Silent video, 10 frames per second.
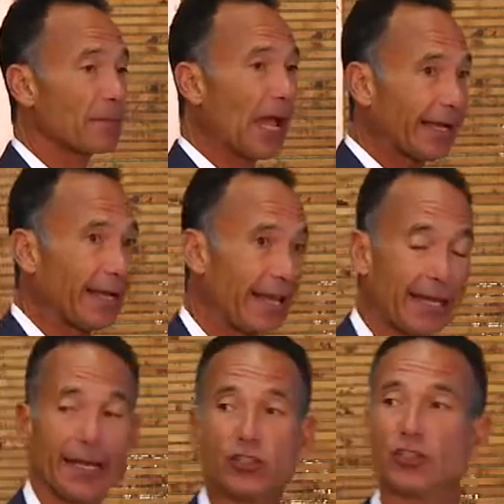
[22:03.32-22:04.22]
not going to get
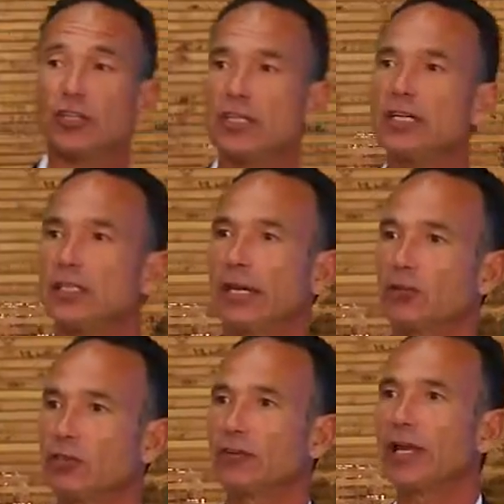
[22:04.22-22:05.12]
into the
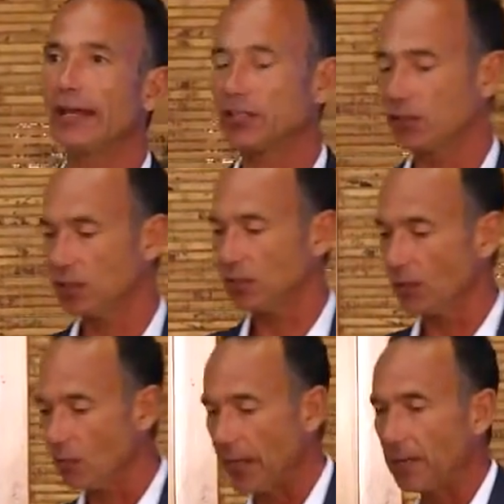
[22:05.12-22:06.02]
details of a licensing
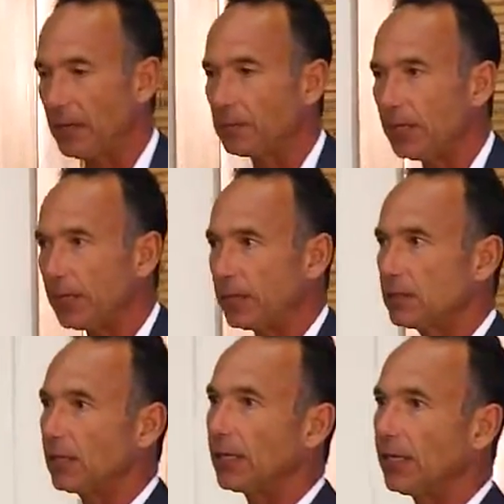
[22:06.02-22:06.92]
agreement because
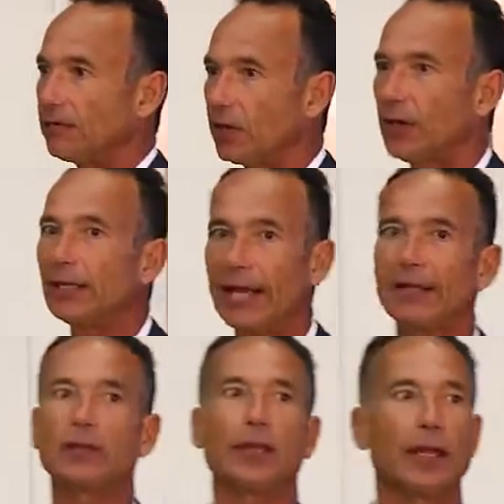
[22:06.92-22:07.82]
it can get very
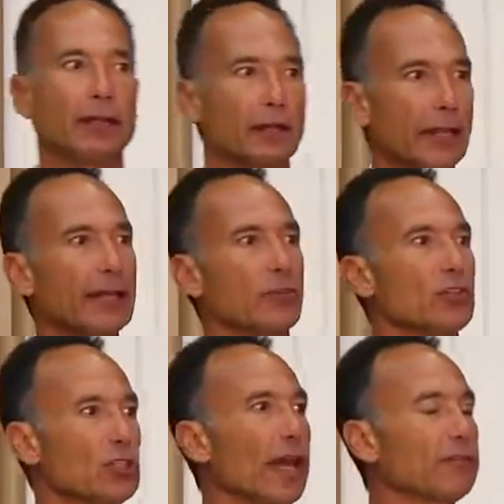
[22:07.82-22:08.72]
lengthy, and later
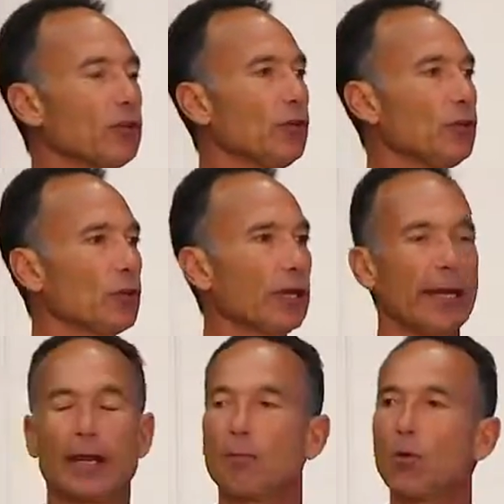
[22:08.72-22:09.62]
this afternoon you're going to
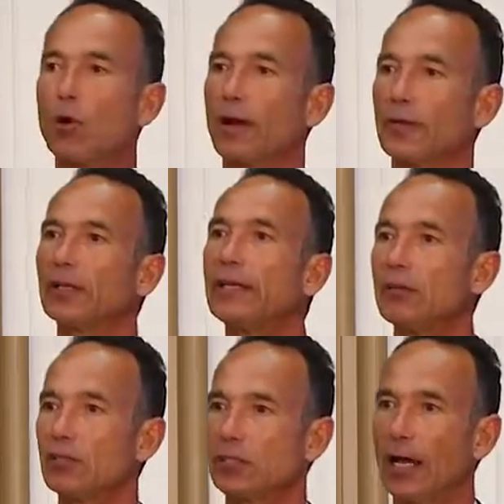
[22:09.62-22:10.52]
hear more on the
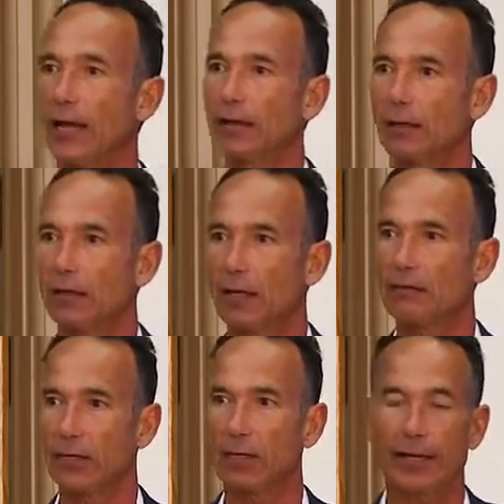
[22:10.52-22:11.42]
legal side of
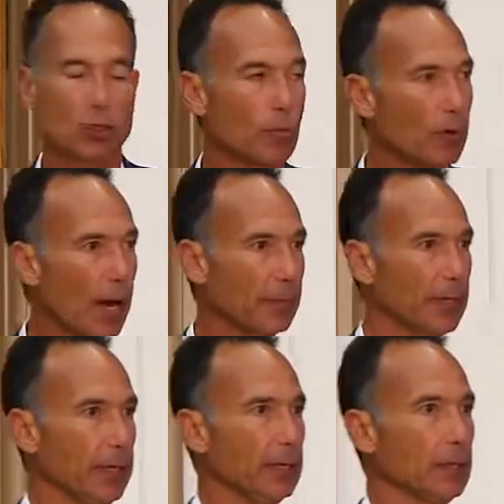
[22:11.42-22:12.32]
intellectual property.